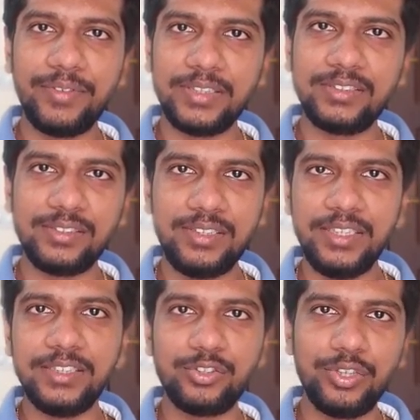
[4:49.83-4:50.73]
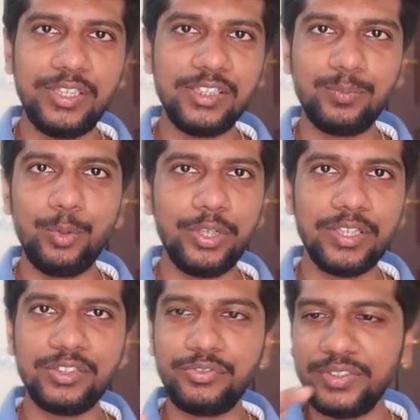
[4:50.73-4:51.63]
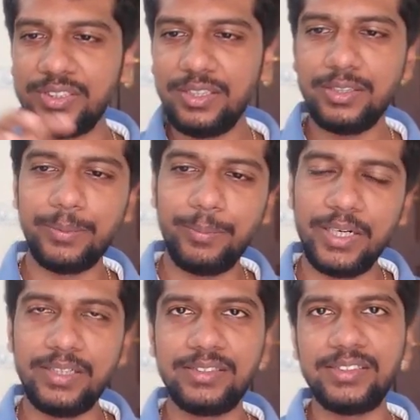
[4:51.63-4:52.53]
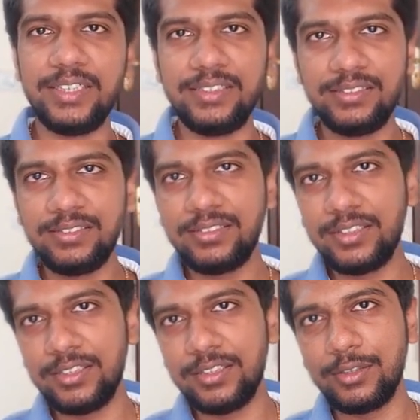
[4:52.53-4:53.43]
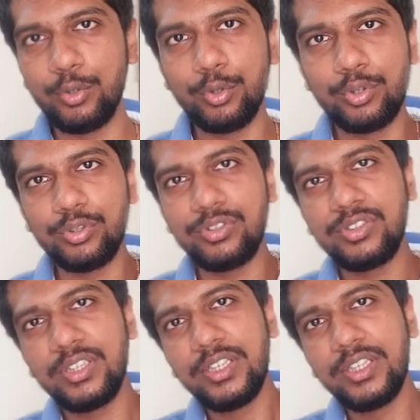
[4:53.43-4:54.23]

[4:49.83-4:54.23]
once the insulin is blowing its whistle, the blood sends the glucose